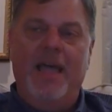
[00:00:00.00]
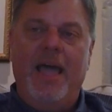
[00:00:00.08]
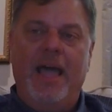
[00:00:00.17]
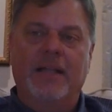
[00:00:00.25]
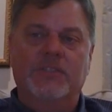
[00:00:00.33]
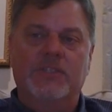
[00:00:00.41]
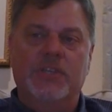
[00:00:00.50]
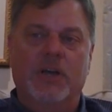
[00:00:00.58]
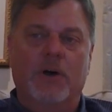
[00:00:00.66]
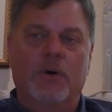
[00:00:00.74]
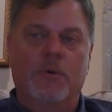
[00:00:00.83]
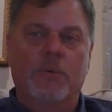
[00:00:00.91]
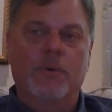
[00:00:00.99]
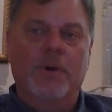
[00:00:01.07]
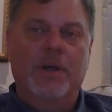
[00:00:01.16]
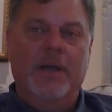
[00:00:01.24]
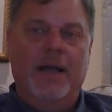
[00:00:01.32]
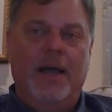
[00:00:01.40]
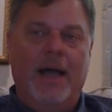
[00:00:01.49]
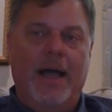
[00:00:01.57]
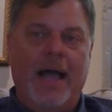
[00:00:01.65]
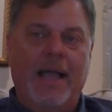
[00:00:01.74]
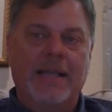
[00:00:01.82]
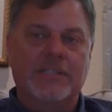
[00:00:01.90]
And so
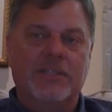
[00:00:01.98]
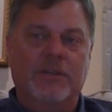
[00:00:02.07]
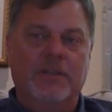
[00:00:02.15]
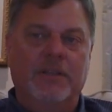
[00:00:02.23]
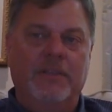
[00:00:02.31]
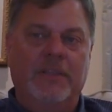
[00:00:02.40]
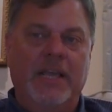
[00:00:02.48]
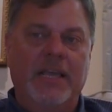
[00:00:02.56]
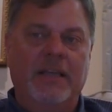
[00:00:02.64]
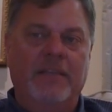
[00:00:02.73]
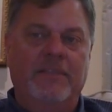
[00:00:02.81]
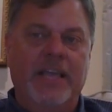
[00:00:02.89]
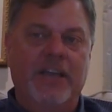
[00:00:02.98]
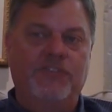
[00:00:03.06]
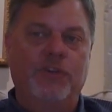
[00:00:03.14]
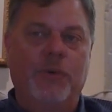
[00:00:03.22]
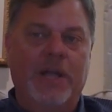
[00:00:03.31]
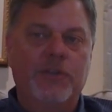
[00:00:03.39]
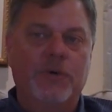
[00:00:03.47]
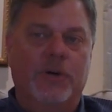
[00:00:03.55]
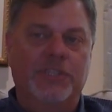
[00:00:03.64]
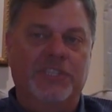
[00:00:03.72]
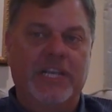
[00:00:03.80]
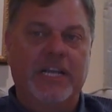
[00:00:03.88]
I guess the issue in
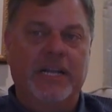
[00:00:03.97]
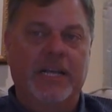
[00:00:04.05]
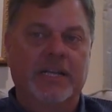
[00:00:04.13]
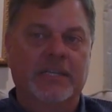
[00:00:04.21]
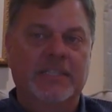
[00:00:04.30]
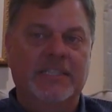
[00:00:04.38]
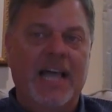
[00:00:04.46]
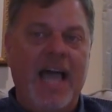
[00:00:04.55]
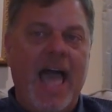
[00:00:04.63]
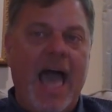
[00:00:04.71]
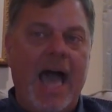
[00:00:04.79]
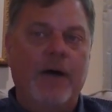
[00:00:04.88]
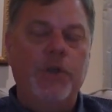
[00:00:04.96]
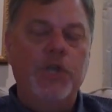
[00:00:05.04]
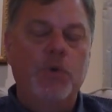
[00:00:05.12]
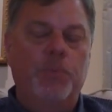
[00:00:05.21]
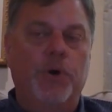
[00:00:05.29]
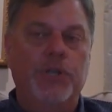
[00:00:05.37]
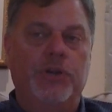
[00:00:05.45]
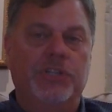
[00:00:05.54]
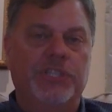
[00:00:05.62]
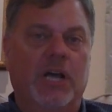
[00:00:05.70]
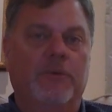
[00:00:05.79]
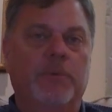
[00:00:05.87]
your seat is, how do you put
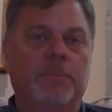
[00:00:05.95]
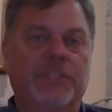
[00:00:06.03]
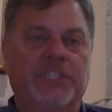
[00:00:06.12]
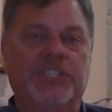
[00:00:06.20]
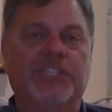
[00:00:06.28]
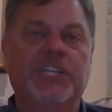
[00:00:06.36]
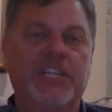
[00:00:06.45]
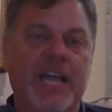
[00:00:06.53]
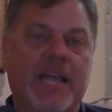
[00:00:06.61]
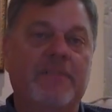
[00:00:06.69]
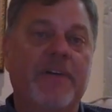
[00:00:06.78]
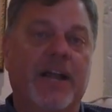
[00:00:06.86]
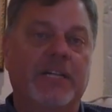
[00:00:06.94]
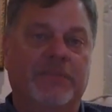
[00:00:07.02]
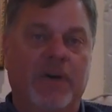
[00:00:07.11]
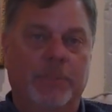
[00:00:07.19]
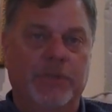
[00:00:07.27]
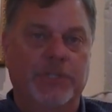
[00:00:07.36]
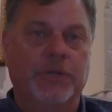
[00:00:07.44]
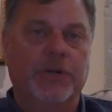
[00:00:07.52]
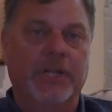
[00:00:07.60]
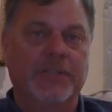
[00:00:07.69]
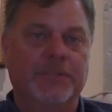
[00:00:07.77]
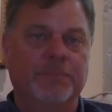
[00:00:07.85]
yourself in position to take advantage of
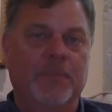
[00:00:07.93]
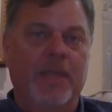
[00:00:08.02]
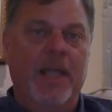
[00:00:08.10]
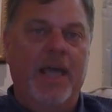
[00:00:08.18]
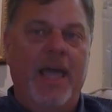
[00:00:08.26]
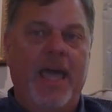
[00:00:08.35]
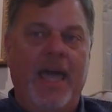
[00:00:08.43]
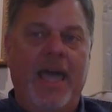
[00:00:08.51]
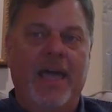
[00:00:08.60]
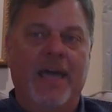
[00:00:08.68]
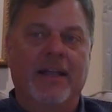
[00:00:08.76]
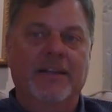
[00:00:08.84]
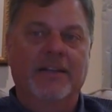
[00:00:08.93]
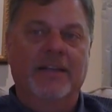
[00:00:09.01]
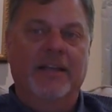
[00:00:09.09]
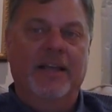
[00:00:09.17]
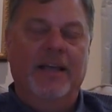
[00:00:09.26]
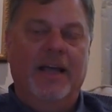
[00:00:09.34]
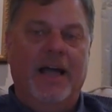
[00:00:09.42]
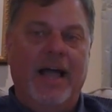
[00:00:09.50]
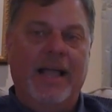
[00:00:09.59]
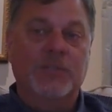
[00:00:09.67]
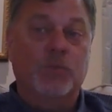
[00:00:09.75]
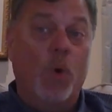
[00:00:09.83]
opportunities? And
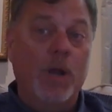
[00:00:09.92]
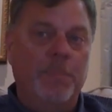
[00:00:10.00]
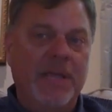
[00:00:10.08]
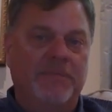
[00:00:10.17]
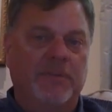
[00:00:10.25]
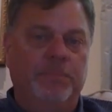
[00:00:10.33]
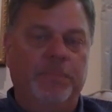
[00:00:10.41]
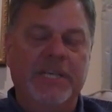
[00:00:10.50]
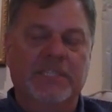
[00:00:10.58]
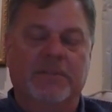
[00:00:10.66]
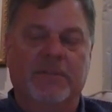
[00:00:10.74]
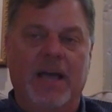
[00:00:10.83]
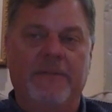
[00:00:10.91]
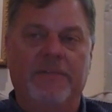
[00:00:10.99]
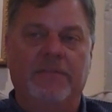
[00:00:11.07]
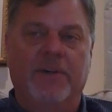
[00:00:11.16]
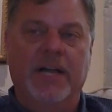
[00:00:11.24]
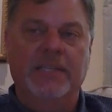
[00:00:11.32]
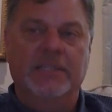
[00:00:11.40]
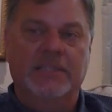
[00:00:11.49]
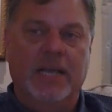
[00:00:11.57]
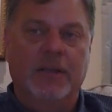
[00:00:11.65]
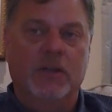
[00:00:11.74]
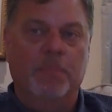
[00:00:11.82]
I guess one piece of life advice
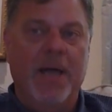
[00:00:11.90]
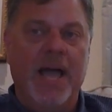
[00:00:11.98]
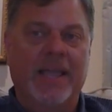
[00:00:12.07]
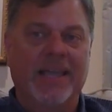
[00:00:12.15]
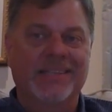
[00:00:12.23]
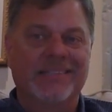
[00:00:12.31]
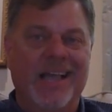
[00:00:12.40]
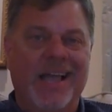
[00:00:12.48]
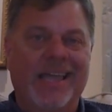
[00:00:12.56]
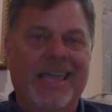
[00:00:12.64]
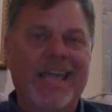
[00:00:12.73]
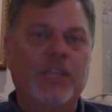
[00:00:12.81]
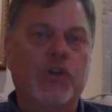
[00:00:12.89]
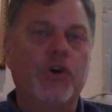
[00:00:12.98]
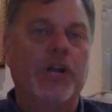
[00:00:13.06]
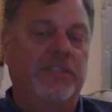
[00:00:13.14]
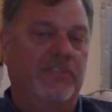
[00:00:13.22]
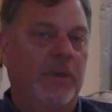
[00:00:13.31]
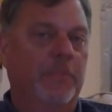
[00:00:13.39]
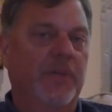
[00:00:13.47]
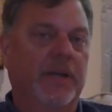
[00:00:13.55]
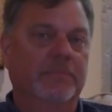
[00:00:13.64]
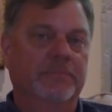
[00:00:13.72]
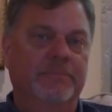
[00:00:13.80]
as I look back is, get good at something.